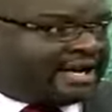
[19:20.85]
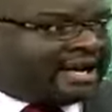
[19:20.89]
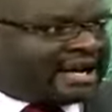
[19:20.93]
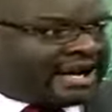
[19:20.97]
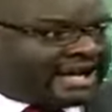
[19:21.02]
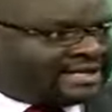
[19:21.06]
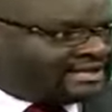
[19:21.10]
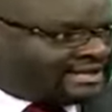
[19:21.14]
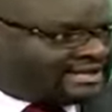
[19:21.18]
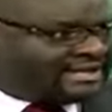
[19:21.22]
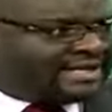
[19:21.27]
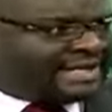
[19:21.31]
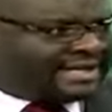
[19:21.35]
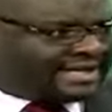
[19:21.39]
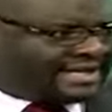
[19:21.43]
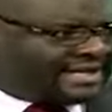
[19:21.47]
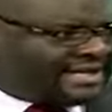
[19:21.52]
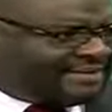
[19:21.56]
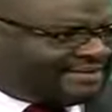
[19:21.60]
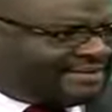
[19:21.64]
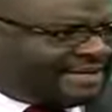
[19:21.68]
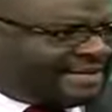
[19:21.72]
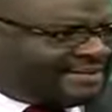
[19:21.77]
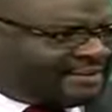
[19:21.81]
I think that
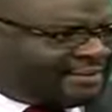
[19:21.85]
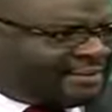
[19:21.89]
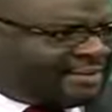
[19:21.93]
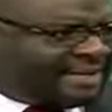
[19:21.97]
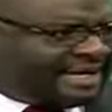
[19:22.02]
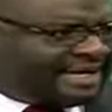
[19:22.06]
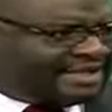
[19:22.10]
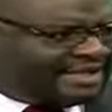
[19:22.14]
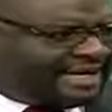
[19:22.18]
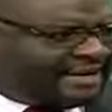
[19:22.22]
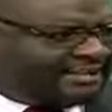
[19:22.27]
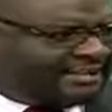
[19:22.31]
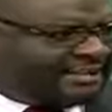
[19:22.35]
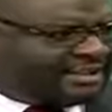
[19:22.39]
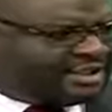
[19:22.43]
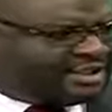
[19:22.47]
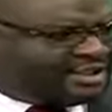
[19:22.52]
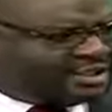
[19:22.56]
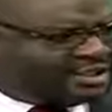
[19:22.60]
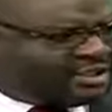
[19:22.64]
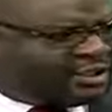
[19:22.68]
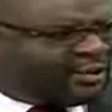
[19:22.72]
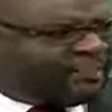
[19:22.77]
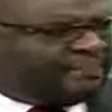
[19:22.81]
kept them quiet a bit.
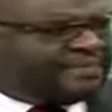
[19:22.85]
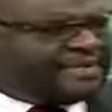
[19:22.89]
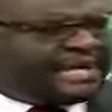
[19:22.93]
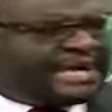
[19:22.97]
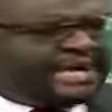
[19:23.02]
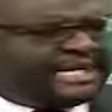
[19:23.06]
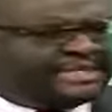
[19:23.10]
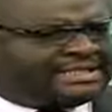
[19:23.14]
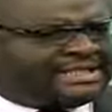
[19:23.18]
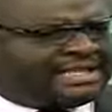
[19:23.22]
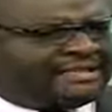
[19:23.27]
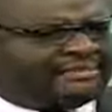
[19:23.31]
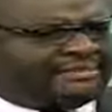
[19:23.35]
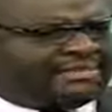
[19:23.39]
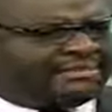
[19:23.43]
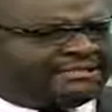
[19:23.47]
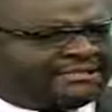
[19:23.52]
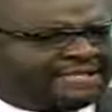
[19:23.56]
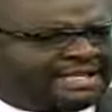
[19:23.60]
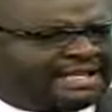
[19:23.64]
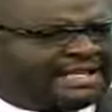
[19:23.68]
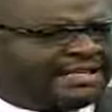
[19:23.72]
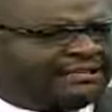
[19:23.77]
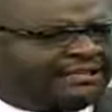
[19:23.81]
So in terms of
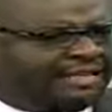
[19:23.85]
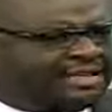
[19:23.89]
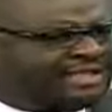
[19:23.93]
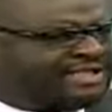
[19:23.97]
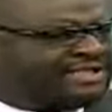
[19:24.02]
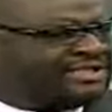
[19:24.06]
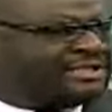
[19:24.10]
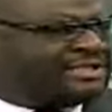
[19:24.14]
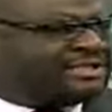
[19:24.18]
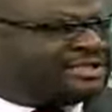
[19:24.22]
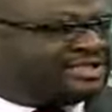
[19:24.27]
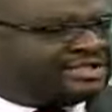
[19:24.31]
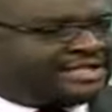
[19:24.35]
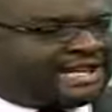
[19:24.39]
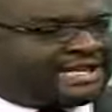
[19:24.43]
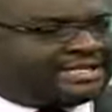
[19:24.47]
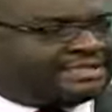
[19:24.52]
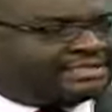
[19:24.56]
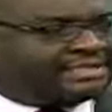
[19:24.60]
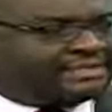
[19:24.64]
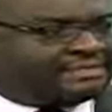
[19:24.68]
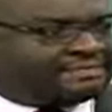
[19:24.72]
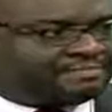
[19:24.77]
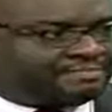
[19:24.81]
dealing with the
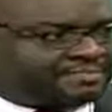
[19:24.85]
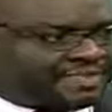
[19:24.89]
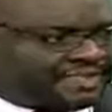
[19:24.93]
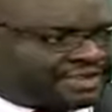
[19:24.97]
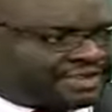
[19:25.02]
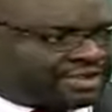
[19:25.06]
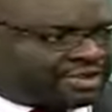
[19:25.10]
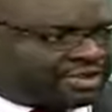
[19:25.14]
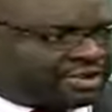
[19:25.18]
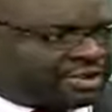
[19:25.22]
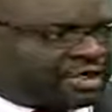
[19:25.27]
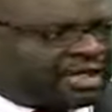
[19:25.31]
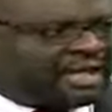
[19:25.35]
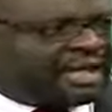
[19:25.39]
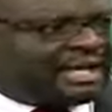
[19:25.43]
societal pressure,